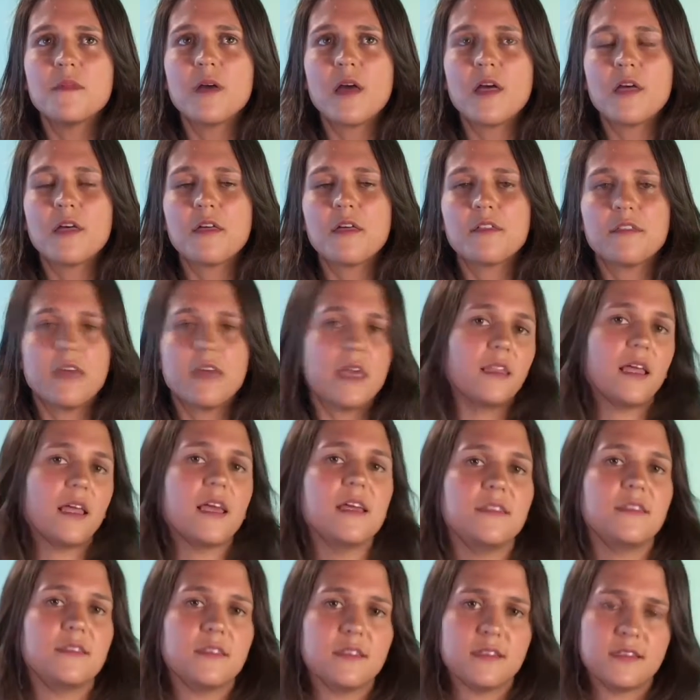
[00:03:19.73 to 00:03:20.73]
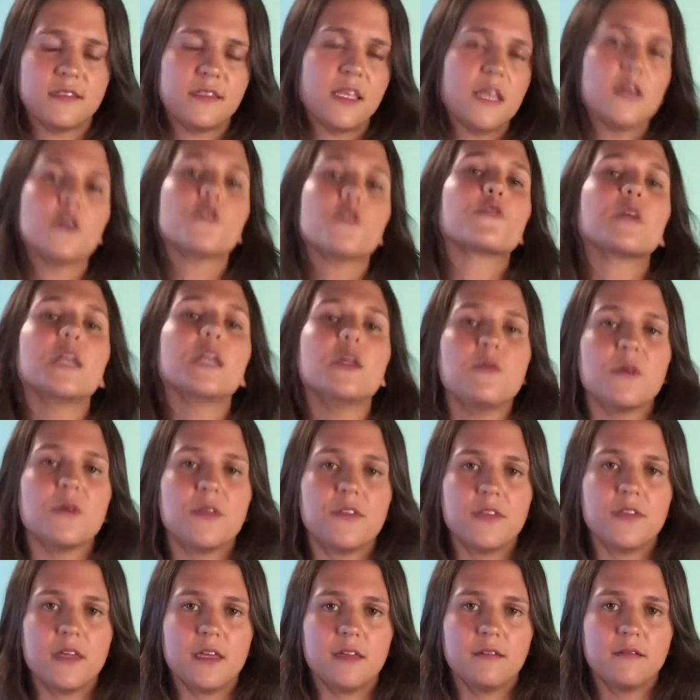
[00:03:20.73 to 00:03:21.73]
they like this. They agree with
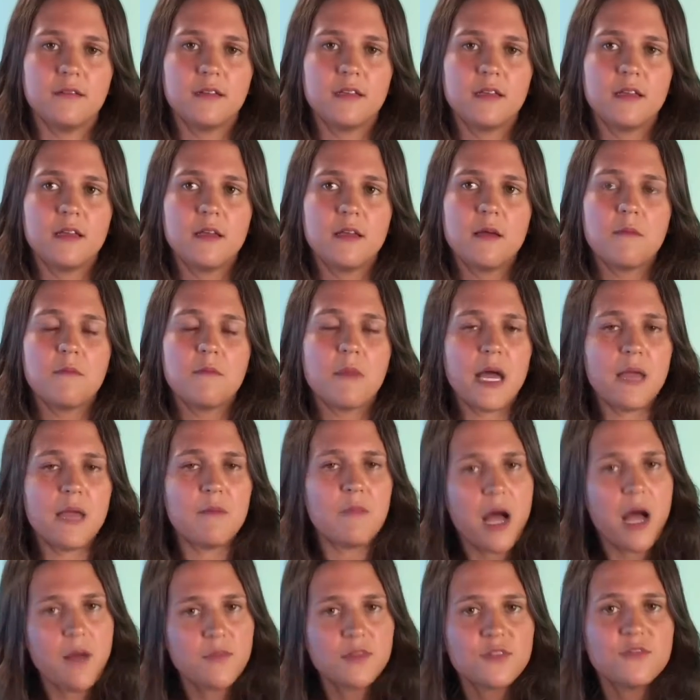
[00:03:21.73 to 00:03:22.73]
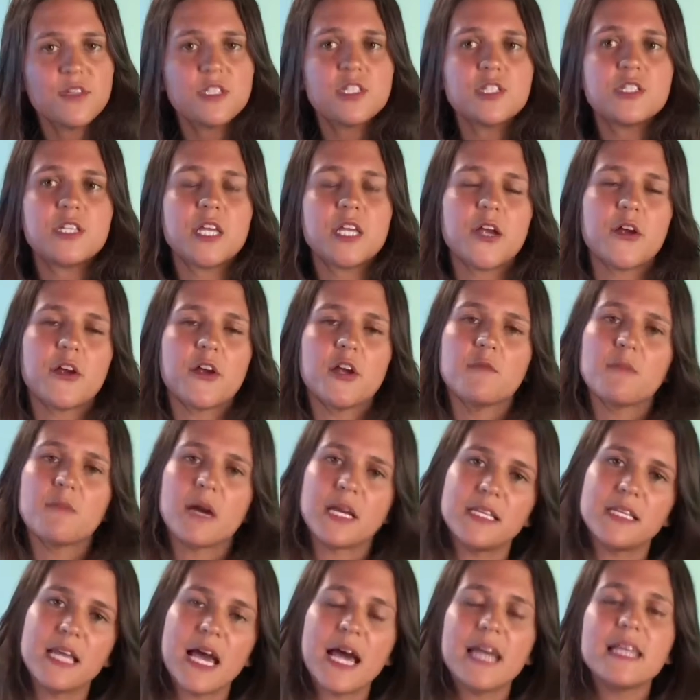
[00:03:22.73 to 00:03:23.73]
it. My mom's a vegetarian. My
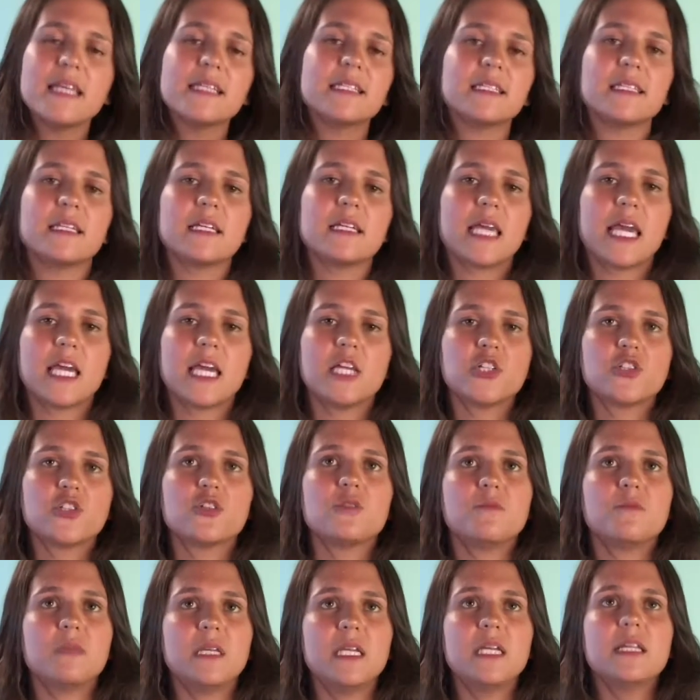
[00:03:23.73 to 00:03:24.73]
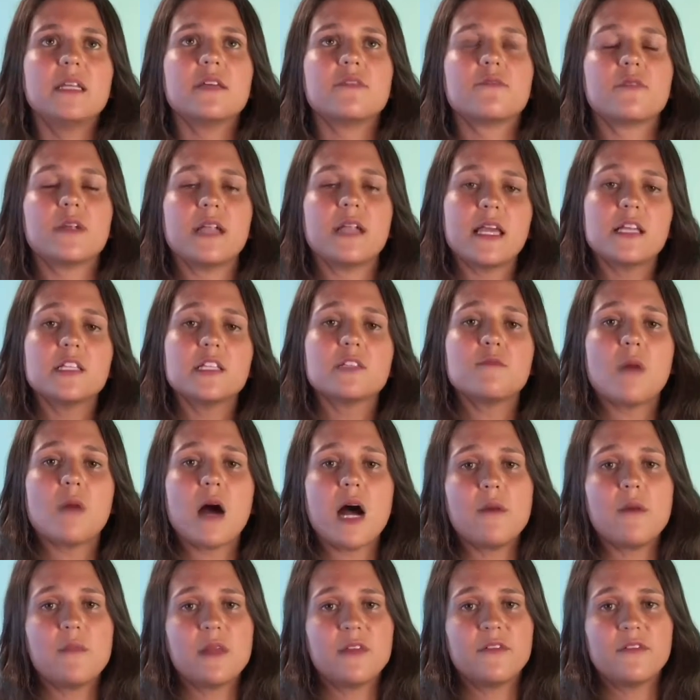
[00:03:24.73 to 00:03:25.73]
dad eats the occasional meat, and Renee's
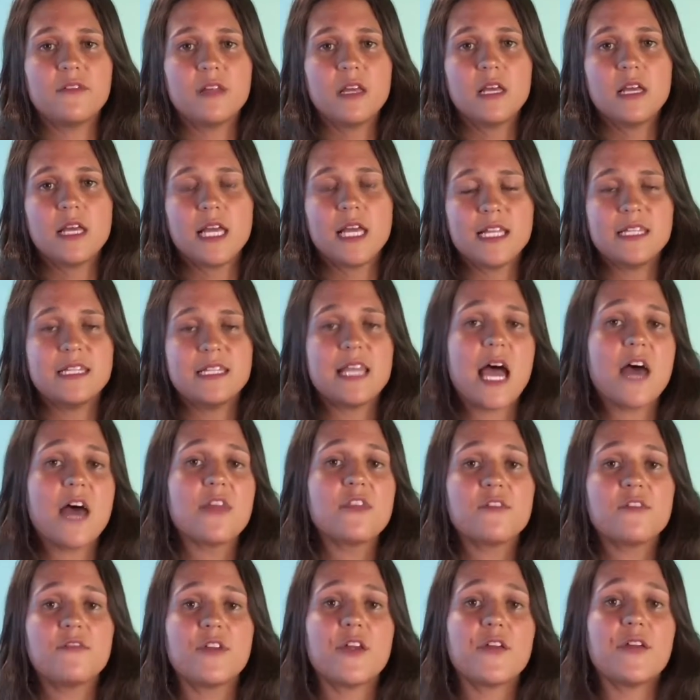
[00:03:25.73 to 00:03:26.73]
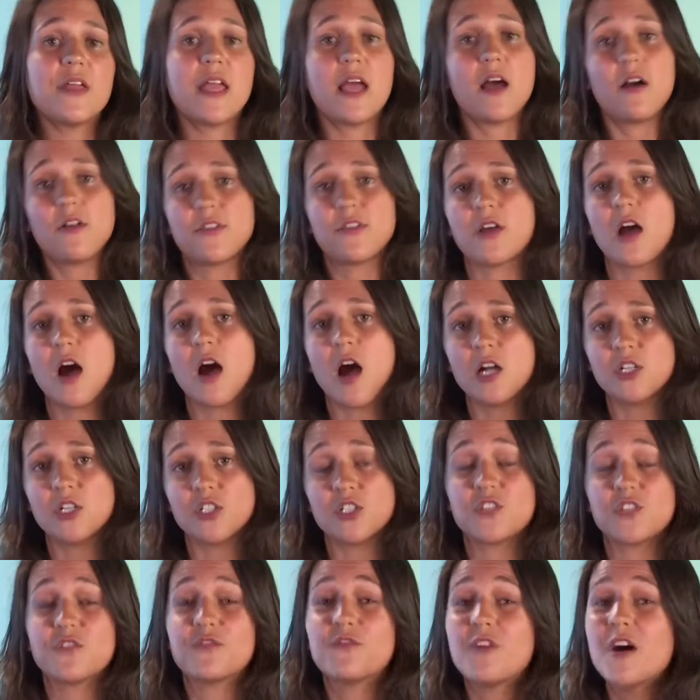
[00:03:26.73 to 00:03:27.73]
mom and dad, they're very health
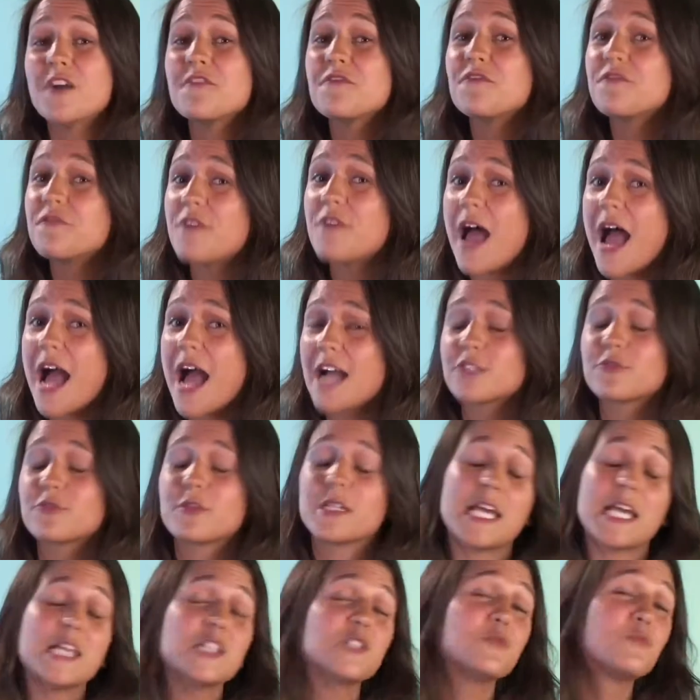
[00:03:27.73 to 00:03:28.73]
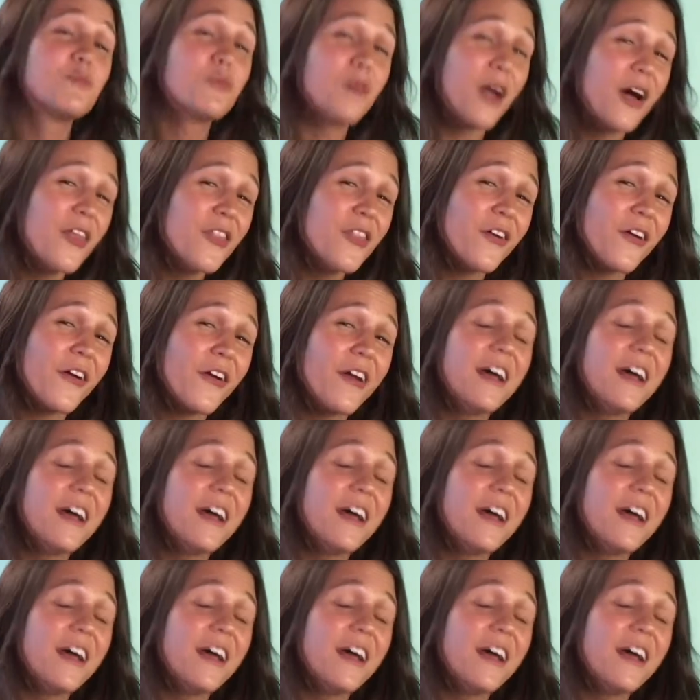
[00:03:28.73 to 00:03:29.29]
conscious. Fun fact, Renee's brother,